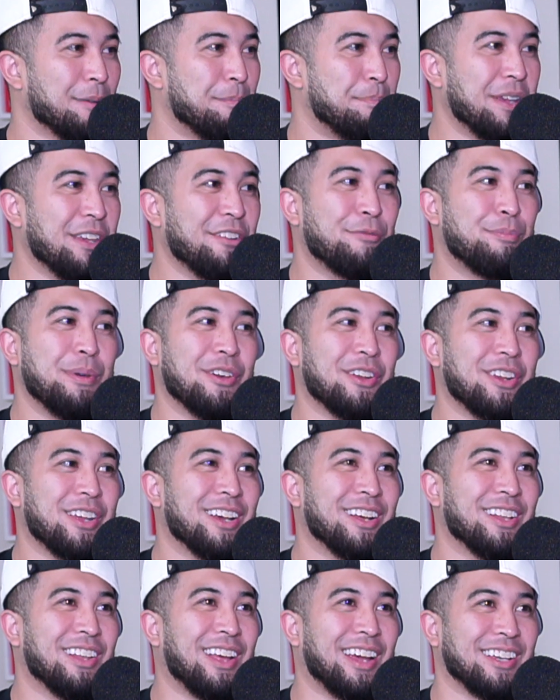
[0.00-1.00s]
Like, the beef
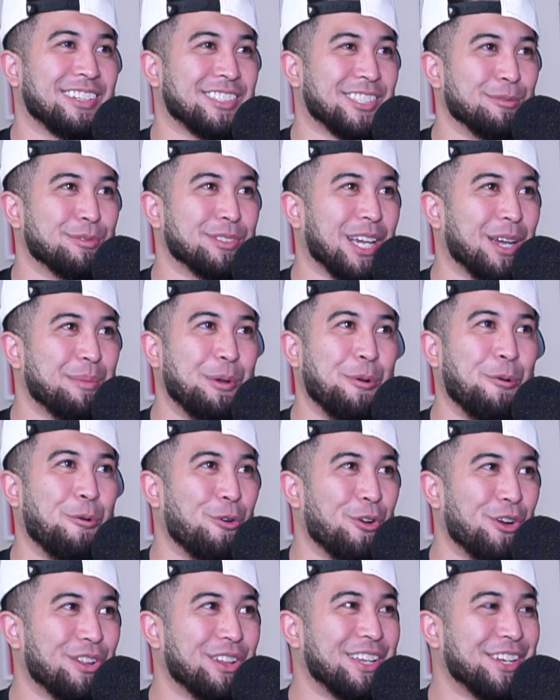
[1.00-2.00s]
birria, like, sometimes it
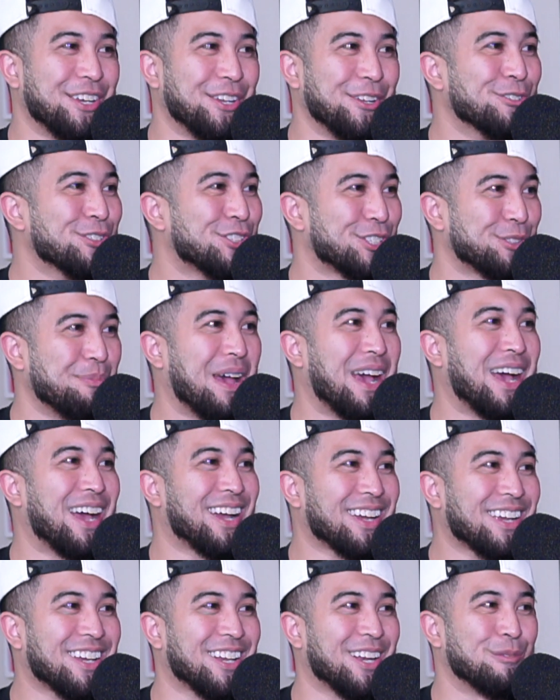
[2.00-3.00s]
really do
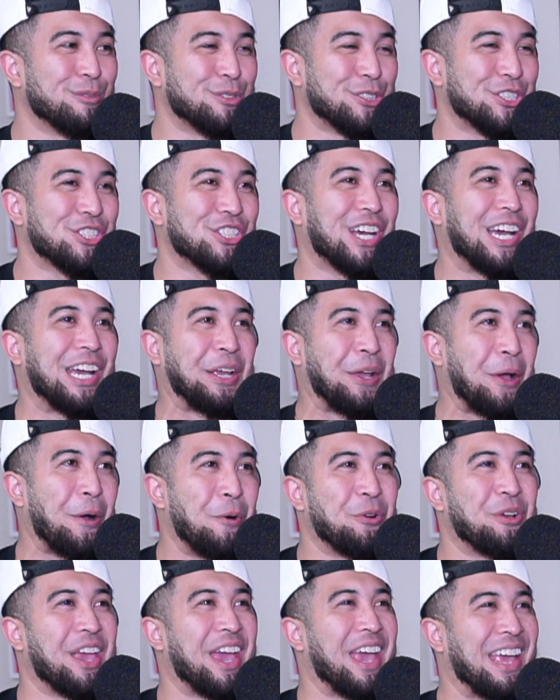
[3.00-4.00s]
smack, and I'm just
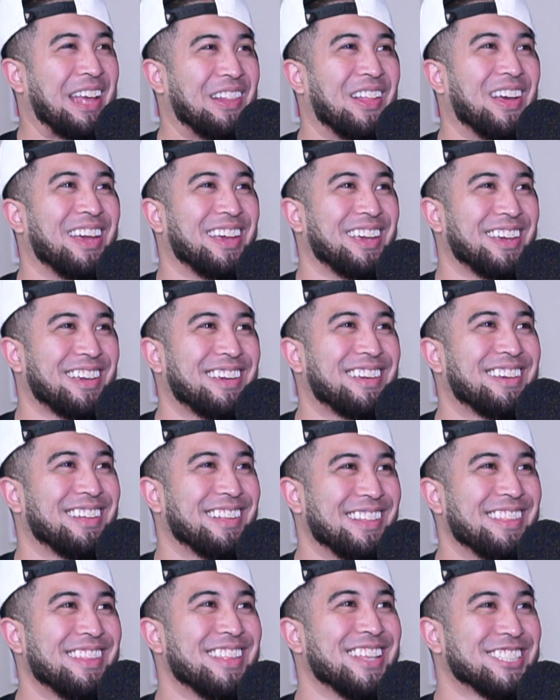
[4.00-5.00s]
like, okay,
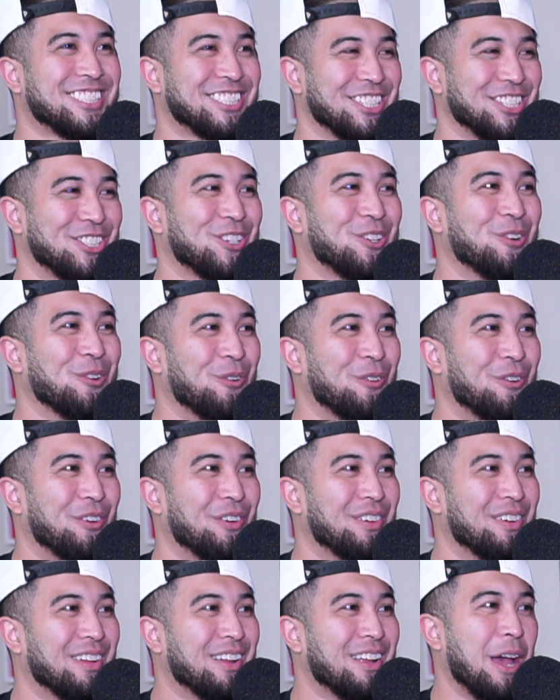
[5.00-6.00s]
like, this is
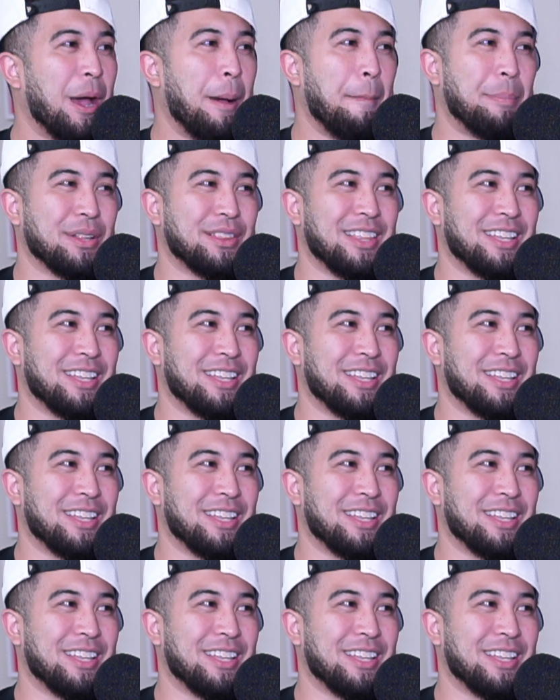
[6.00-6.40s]
cool. Yeah.